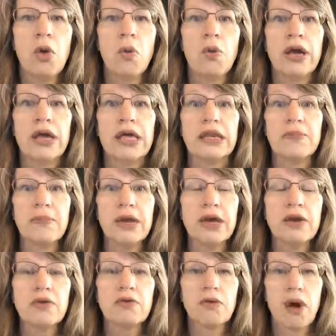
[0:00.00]
When
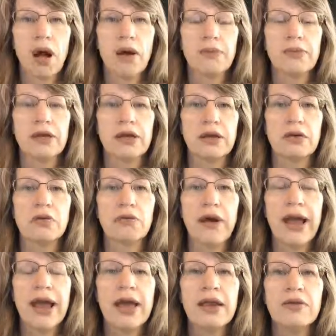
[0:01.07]
Mitt Romney
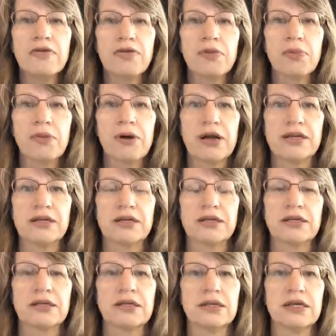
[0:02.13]
ran for
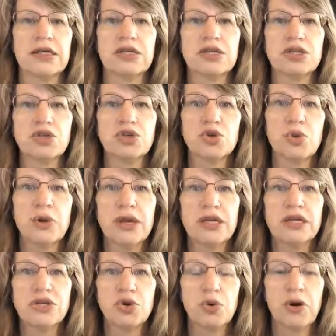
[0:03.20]
president in
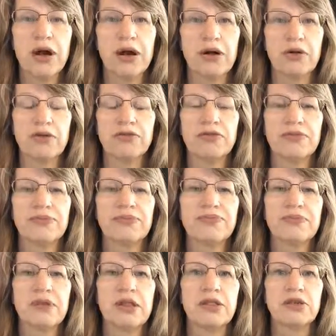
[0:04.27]
2012,
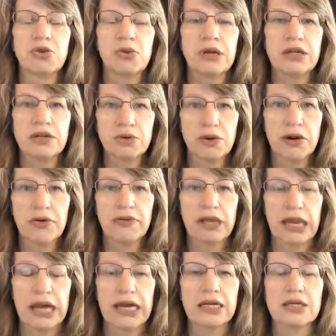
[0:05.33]
in the 2012
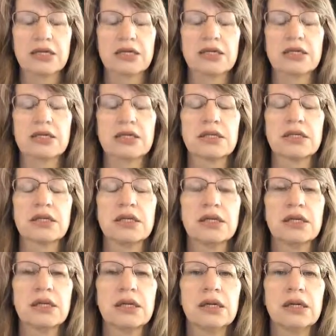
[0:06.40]
elections,
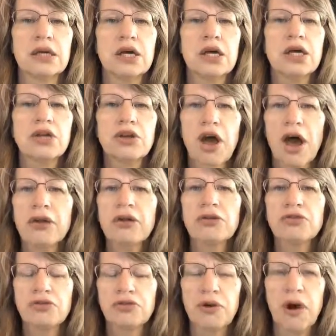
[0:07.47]

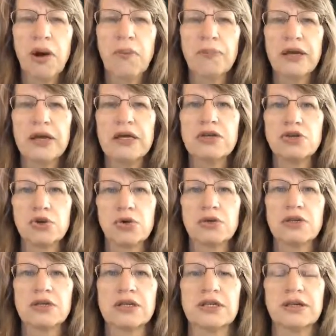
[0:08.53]
Donald Trump
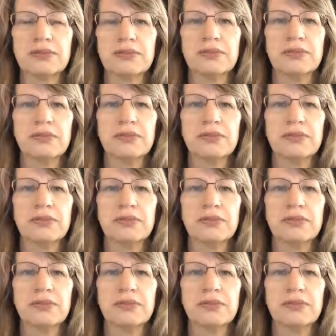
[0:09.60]
endorsed him,